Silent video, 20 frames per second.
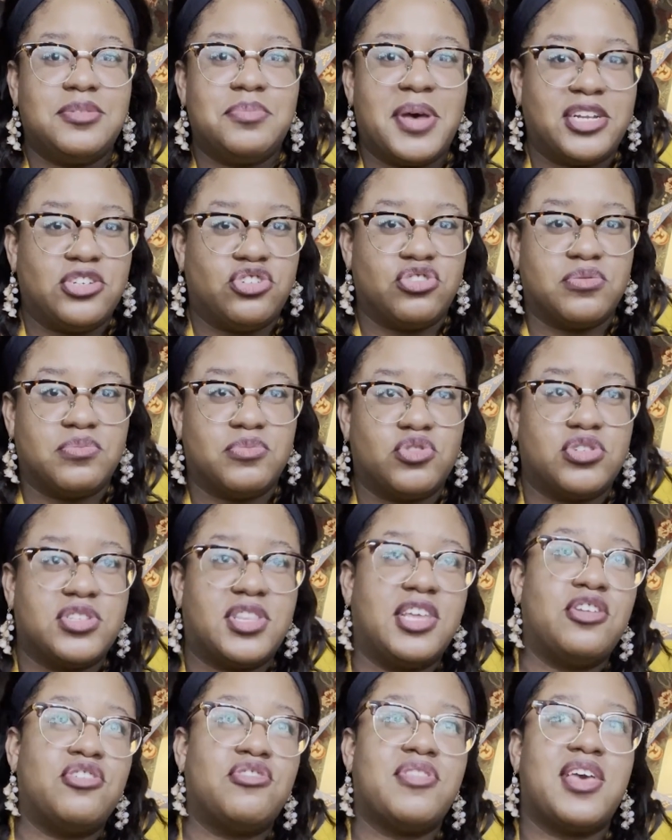bedroom, or
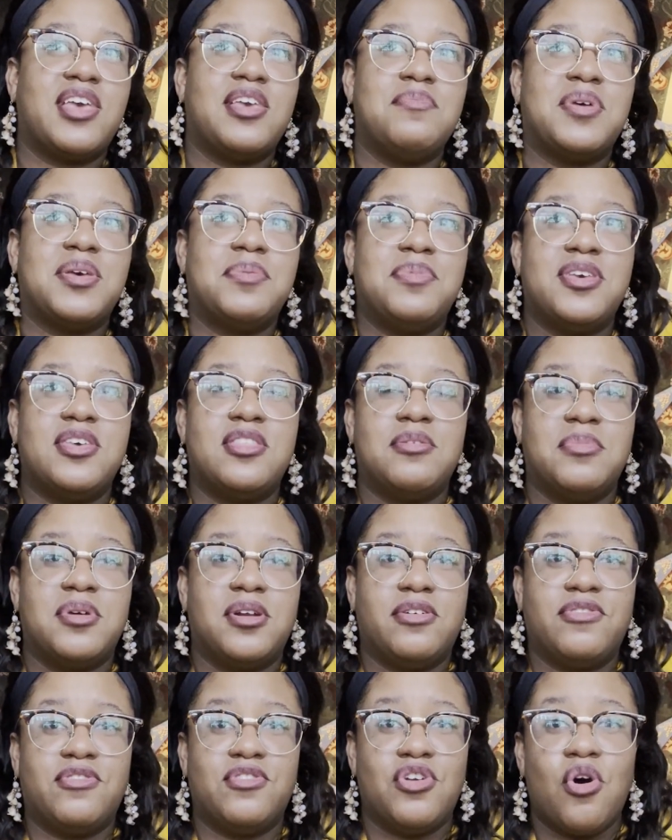they know that he might be in the
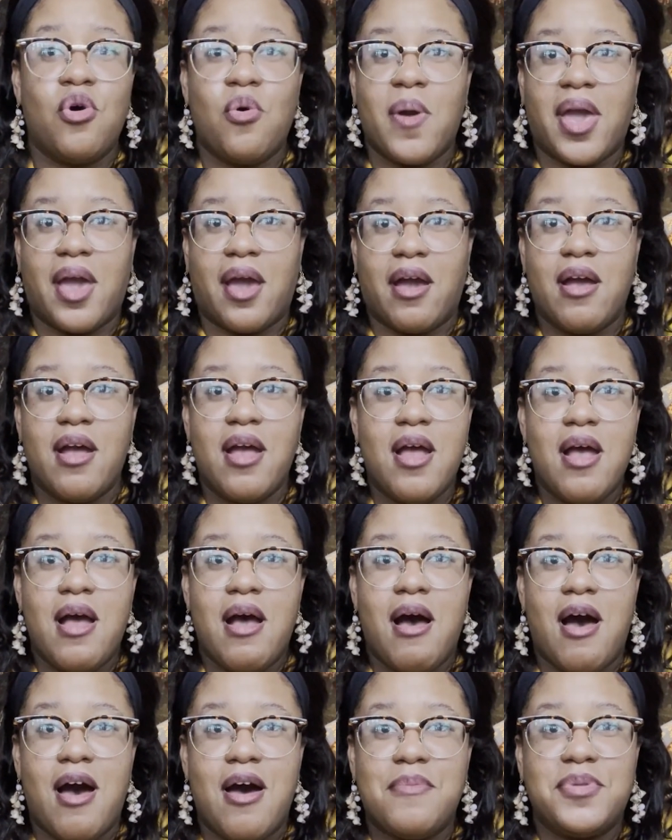middle of nowhere,
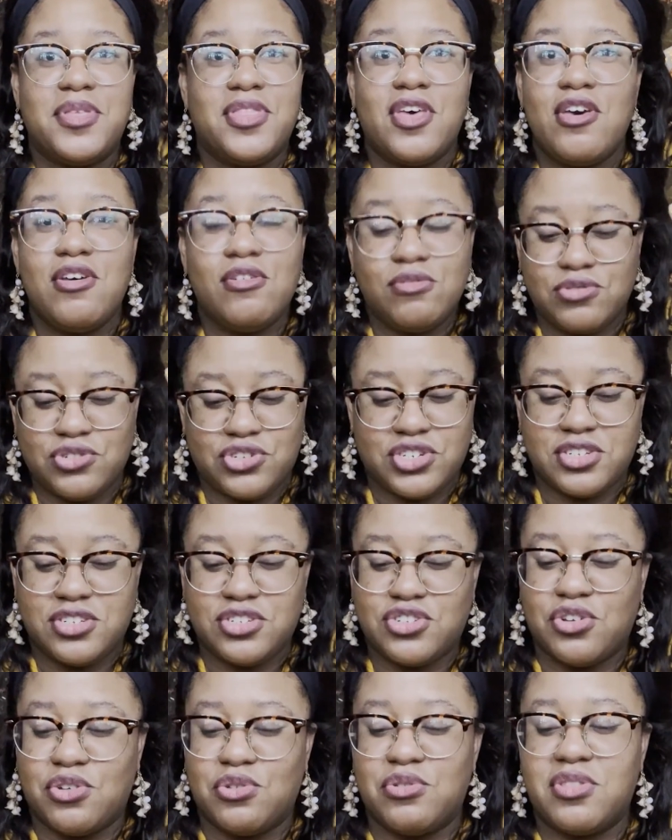in the ocean.
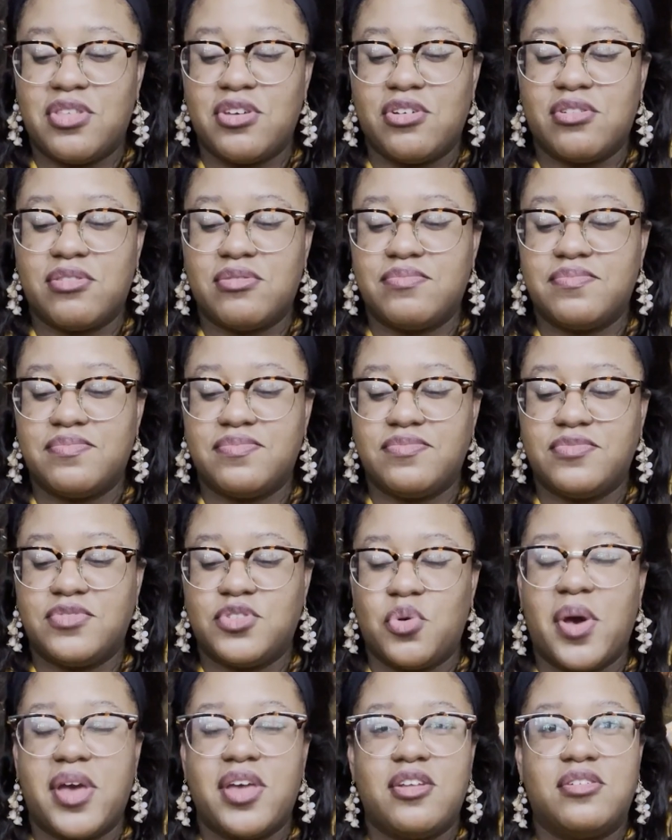So they're
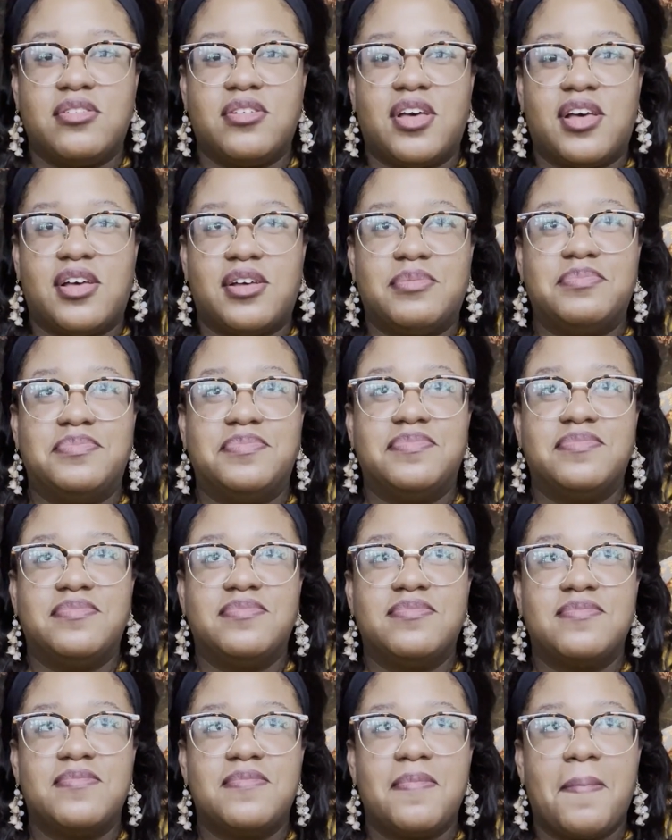quite,
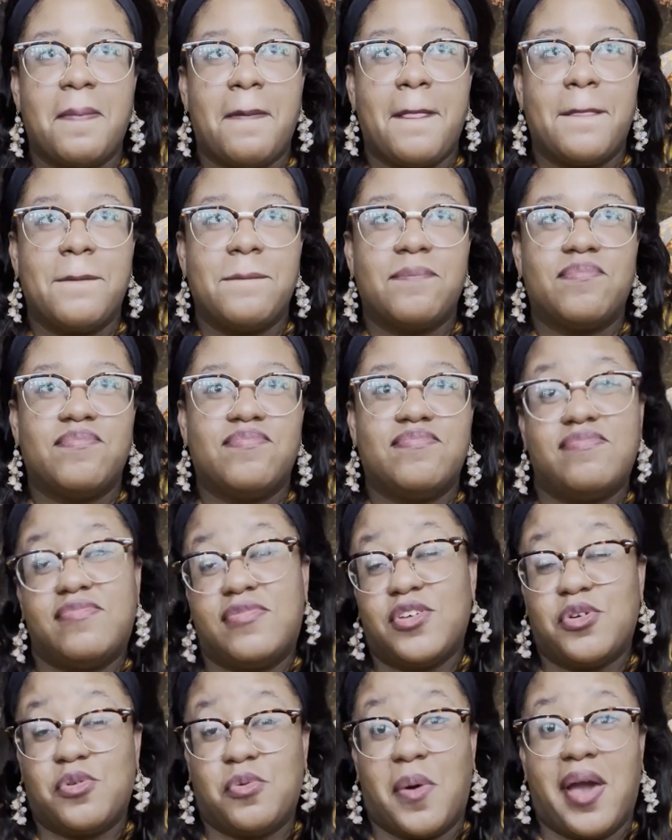
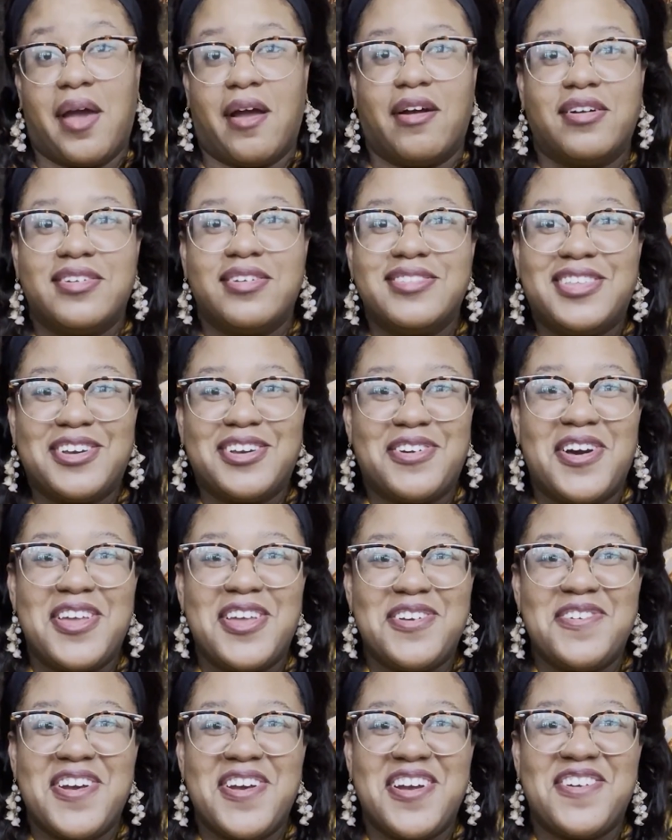they're aware. They're quite
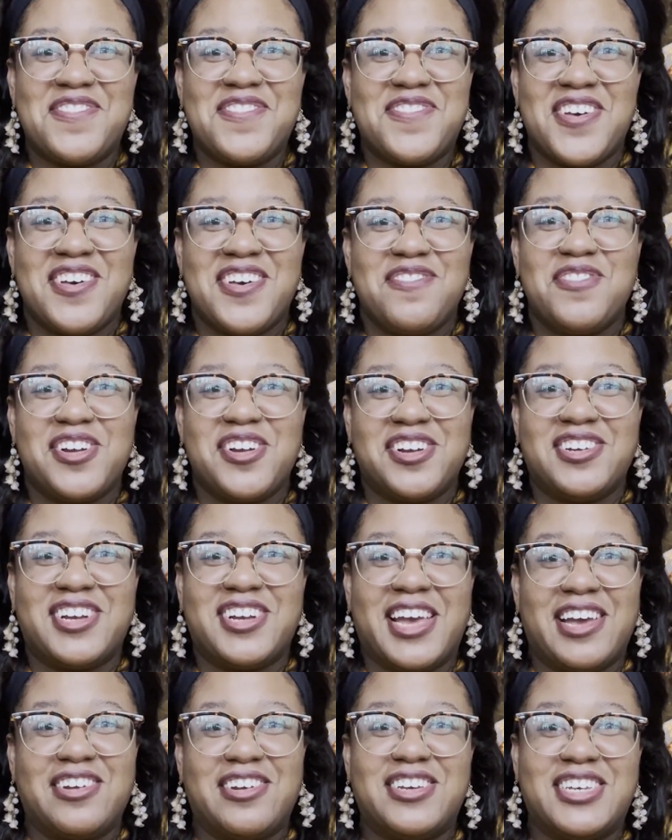aware of where
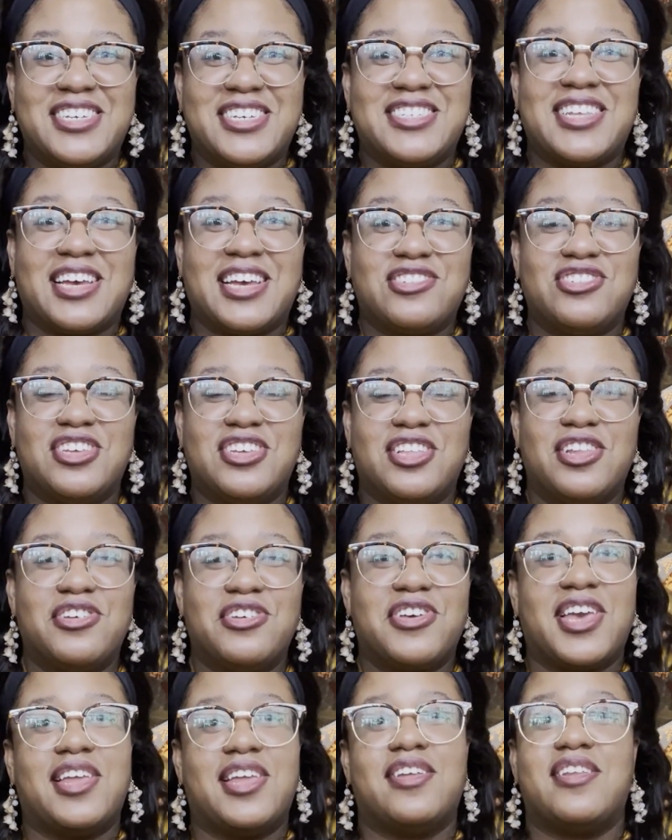Harry is actually
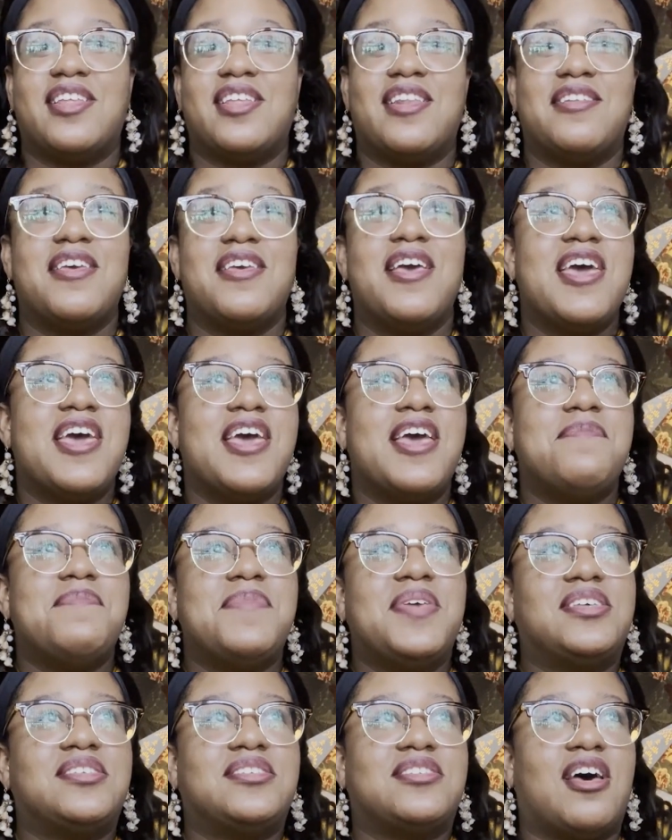located, and it
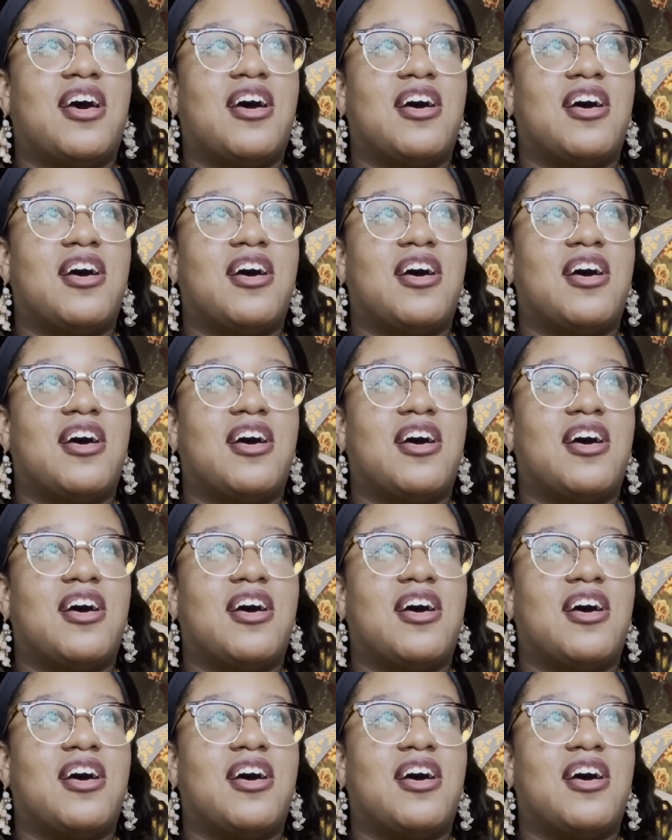makes